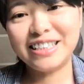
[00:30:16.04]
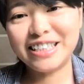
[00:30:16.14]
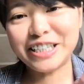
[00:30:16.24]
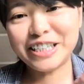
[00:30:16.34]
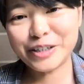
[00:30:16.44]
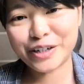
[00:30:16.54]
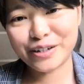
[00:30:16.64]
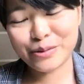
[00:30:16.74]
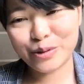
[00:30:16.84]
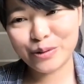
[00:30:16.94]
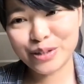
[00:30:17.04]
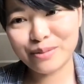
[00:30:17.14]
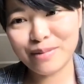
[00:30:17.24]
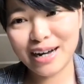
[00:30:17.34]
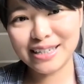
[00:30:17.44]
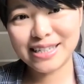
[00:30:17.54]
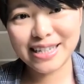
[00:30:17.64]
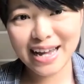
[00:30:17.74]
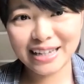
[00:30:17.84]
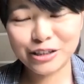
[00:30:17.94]
teachers' growth
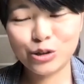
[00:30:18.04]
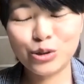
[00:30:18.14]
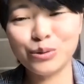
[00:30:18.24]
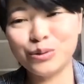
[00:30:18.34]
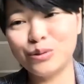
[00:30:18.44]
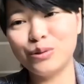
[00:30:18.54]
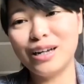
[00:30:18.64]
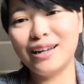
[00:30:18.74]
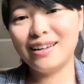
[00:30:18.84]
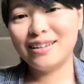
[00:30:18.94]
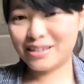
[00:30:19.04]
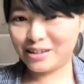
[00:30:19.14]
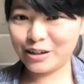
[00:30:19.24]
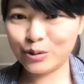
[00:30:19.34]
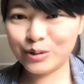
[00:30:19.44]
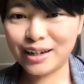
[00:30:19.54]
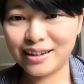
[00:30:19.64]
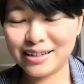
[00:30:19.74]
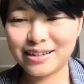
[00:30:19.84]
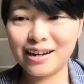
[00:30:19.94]
mindset to
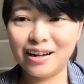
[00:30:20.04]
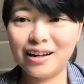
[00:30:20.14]
students'